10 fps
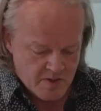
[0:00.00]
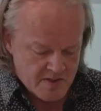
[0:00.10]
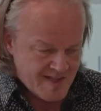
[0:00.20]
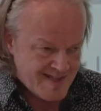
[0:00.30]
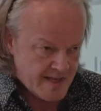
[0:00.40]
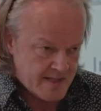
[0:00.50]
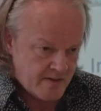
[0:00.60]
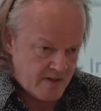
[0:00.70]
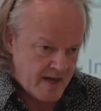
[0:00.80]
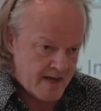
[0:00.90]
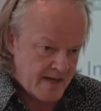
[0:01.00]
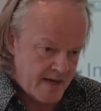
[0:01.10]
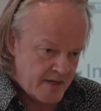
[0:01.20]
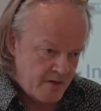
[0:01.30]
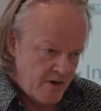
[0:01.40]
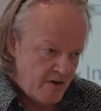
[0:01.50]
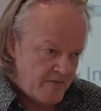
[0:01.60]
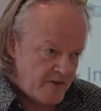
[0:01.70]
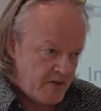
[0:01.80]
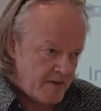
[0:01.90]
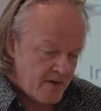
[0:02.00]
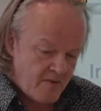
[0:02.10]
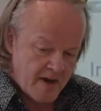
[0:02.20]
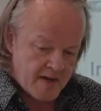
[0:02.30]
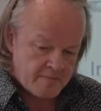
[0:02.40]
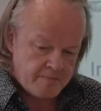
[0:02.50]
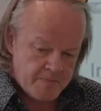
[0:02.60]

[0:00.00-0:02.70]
What does success look like? How do you know if you're doing it right?